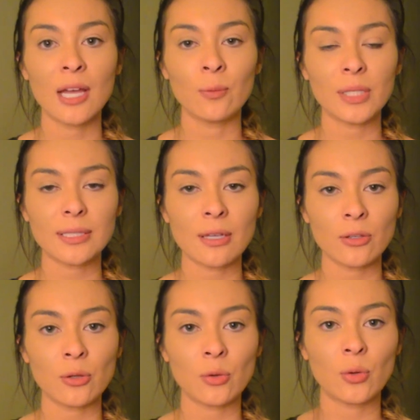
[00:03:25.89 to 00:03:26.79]
I'm going to tell
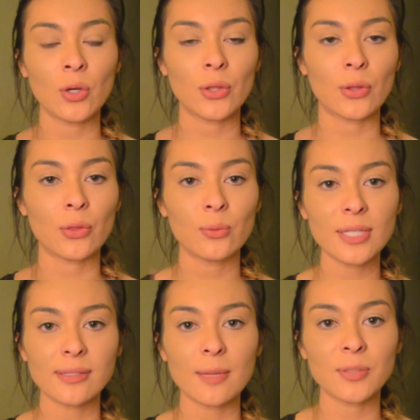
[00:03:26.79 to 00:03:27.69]
you the 3
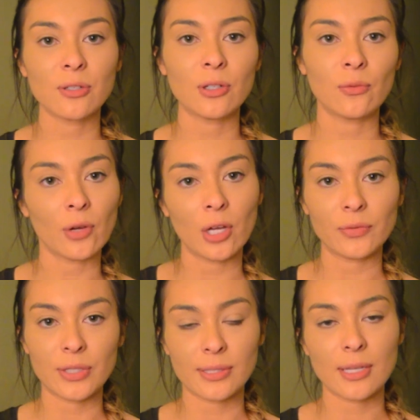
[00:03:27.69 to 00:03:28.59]
steps that are
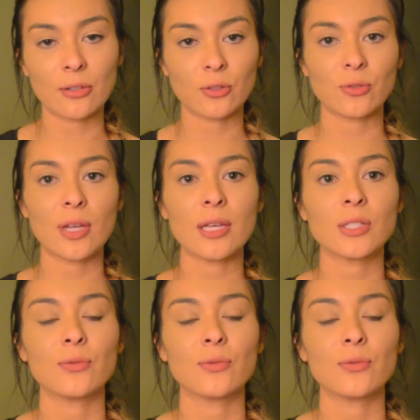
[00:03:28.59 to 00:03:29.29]
involved in this exercise.